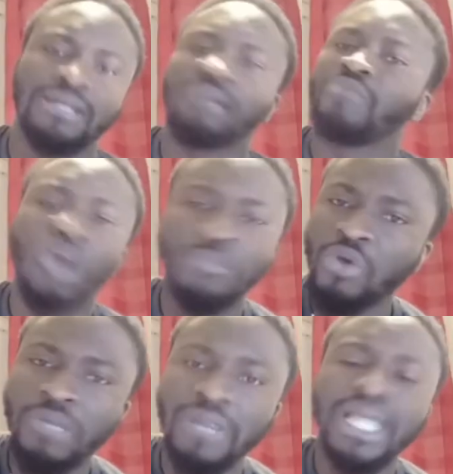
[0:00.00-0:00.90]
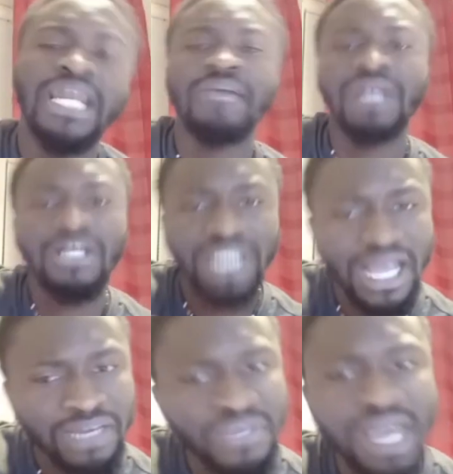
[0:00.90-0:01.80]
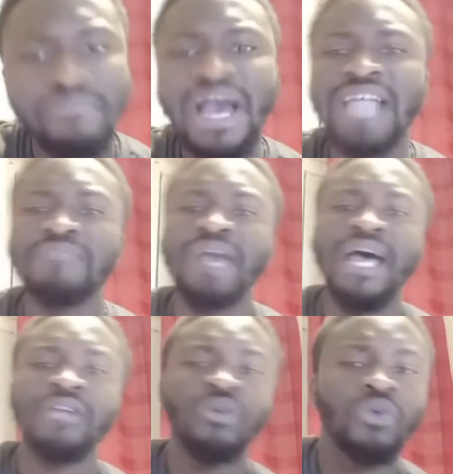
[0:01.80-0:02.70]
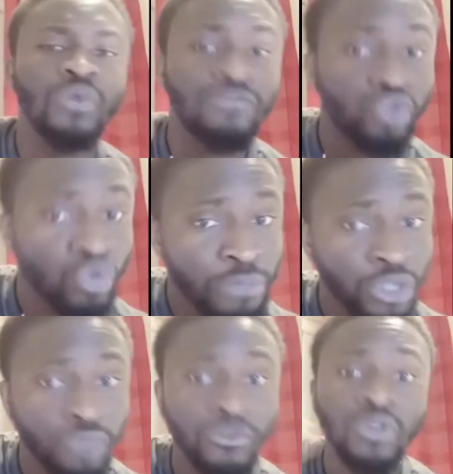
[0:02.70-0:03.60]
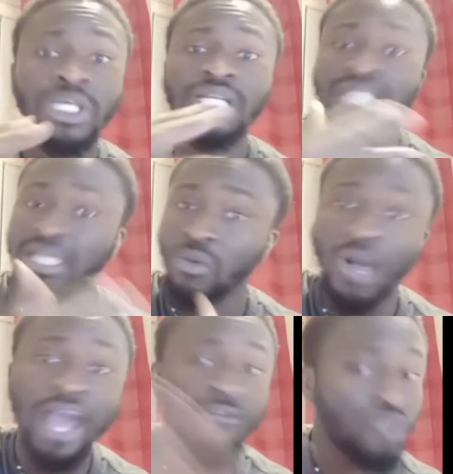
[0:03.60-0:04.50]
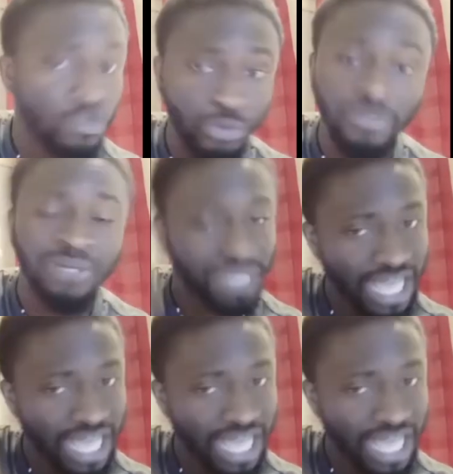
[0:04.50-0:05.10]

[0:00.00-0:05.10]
No problem. Let them tag me a madman with 2 beautiful kids and a wife. No problem. Tag me